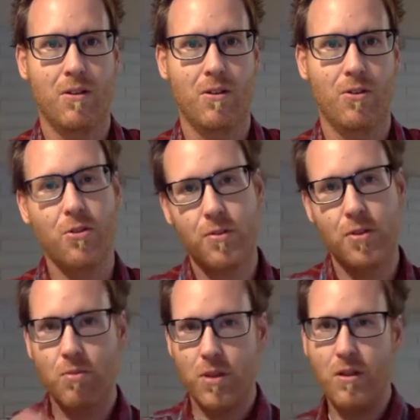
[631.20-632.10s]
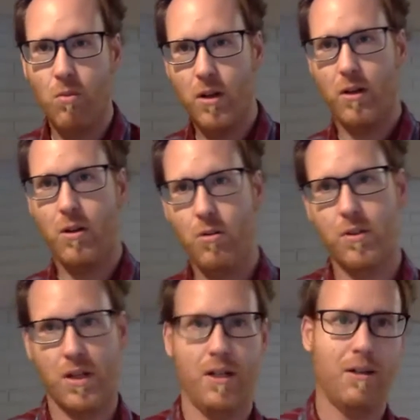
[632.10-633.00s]
So if you really want to
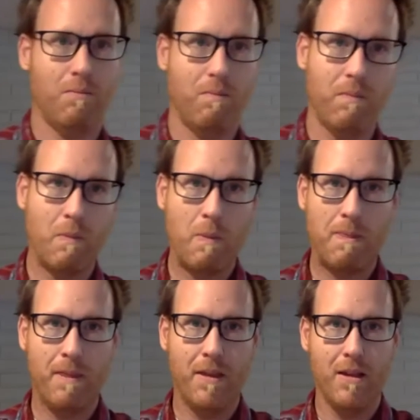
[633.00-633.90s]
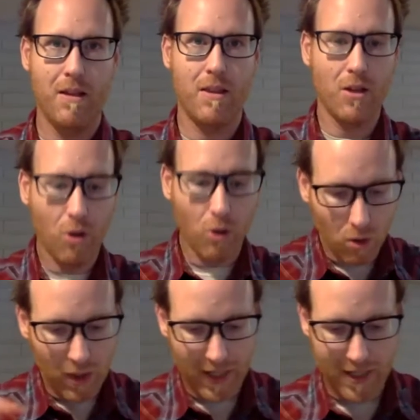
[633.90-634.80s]
overcome the
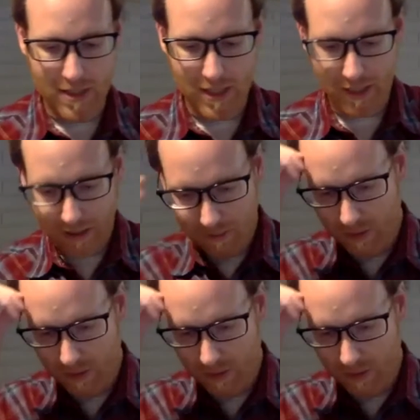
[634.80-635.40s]
whole idea